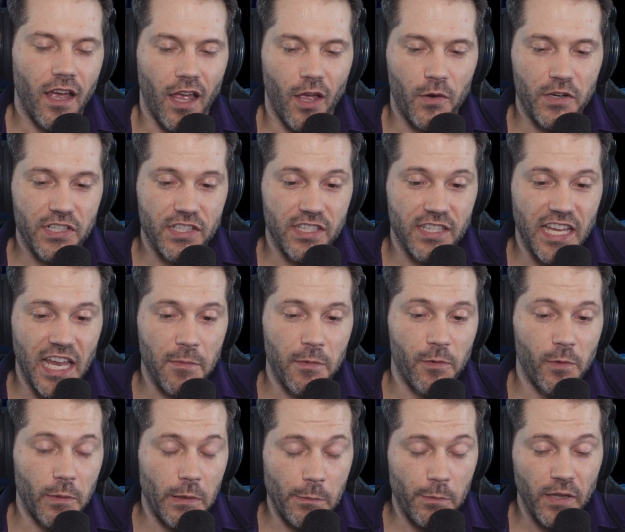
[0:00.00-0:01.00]
which is the game I'm
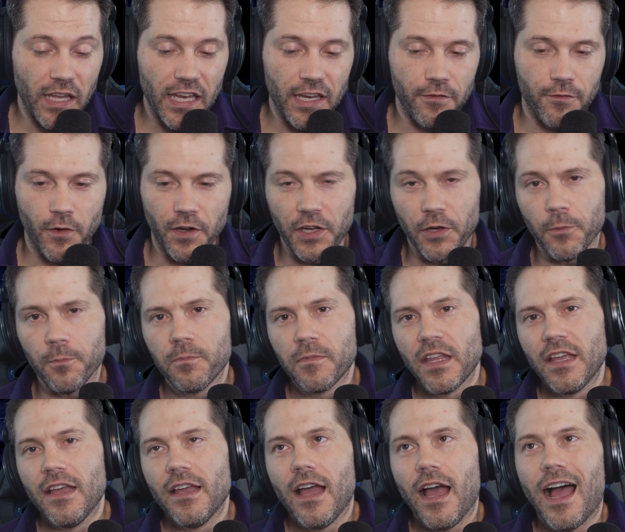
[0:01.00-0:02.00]
going to be playing for you.
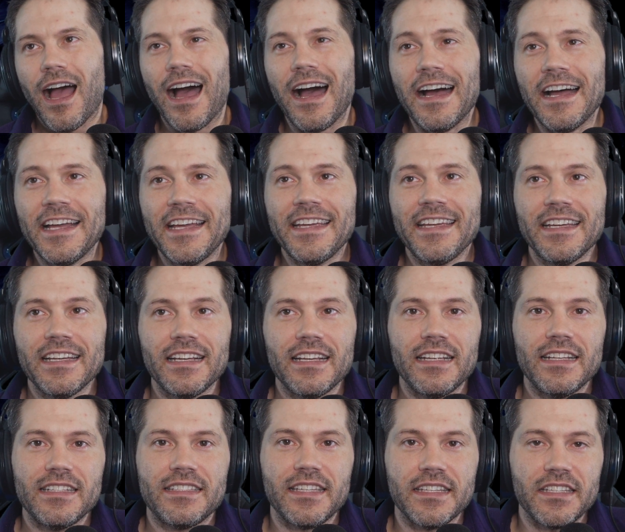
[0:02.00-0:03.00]
I
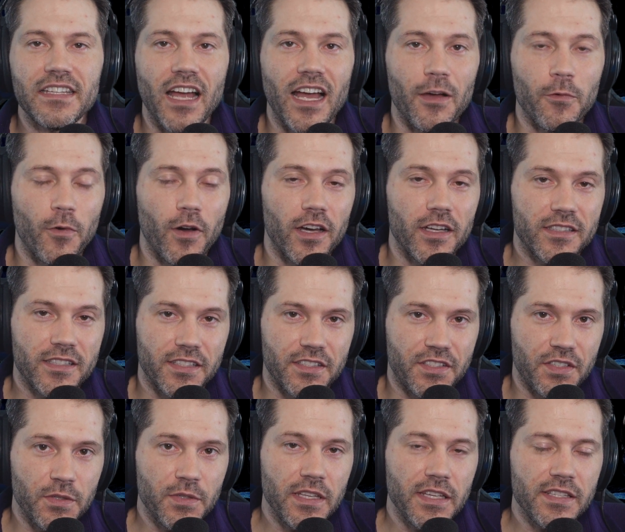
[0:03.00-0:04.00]
did not want to
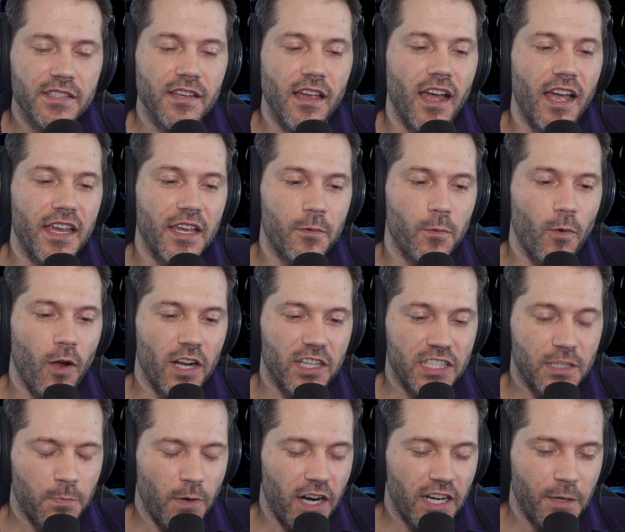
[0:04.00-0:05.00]
do this. I had
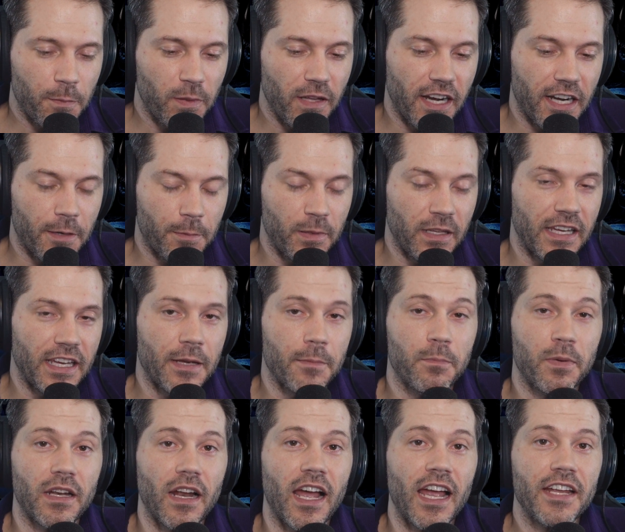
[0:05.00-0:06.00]
watched Markiplier play it,
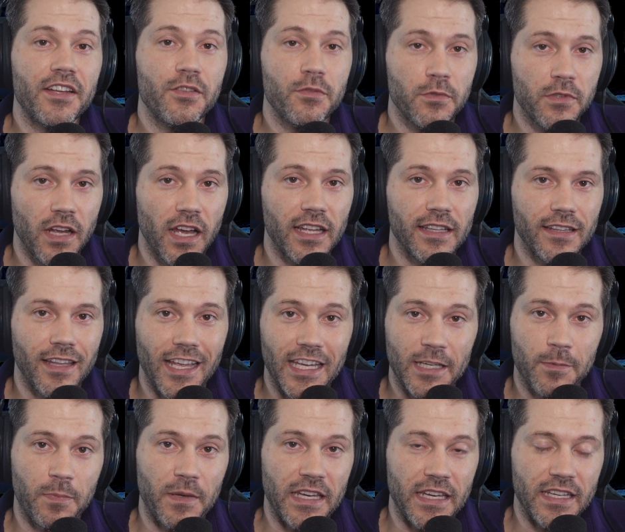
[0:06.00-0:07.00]
but I do not
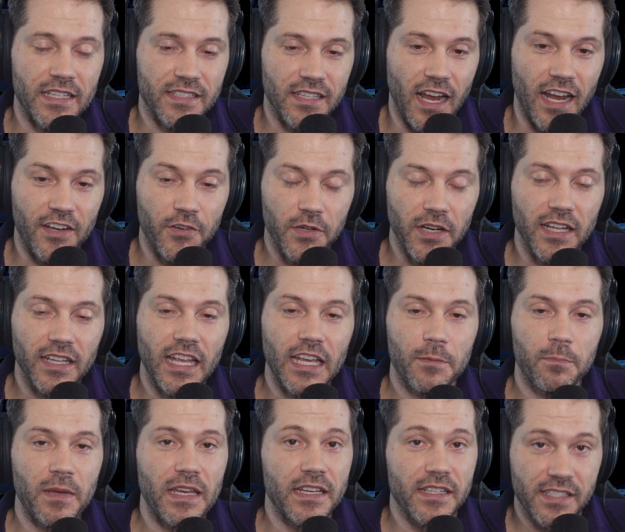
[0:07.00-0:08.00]
like being
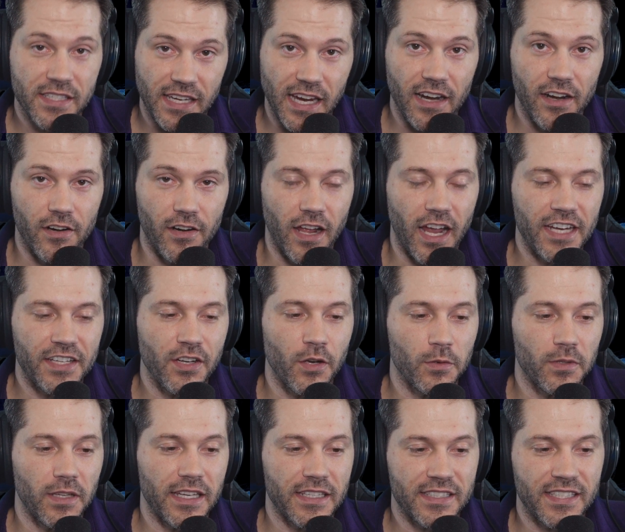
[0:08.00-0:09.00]
scared. I
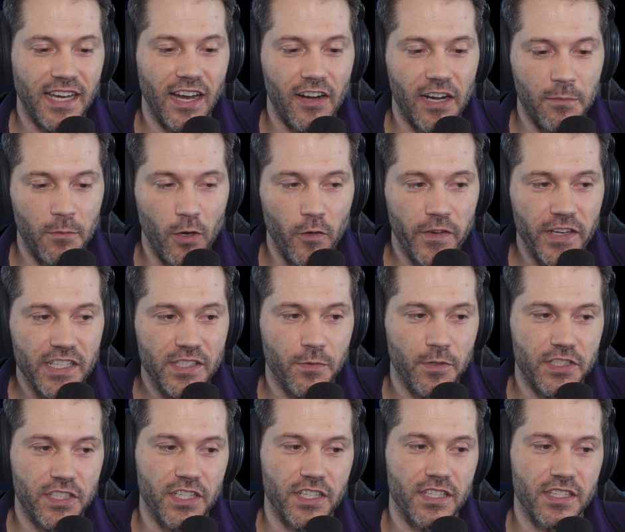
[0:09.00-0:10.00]
don't like scary movies,
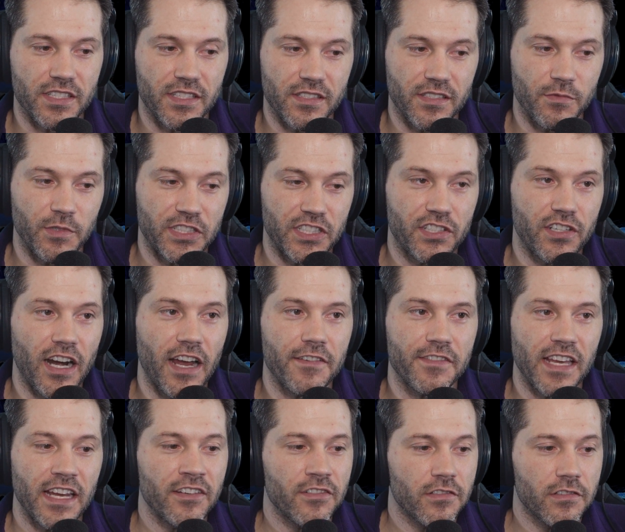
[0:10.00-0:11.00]
which drives
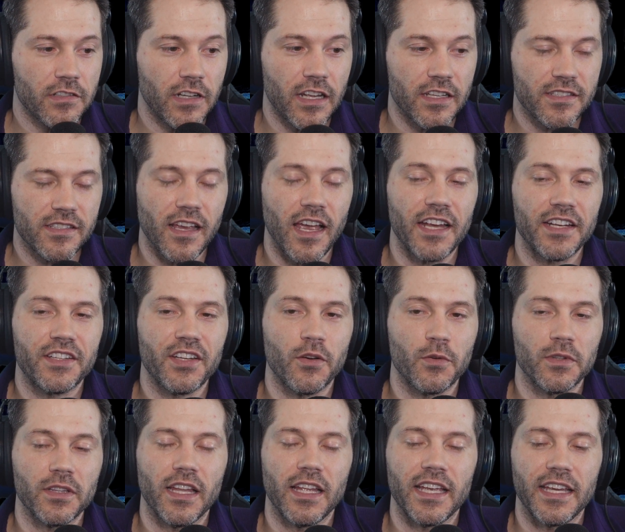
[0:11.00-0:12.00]
Angel nuts. I
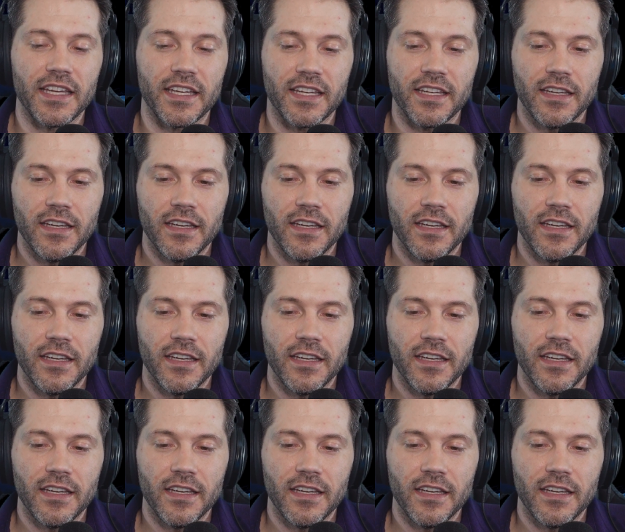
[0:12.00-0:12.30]
don't like.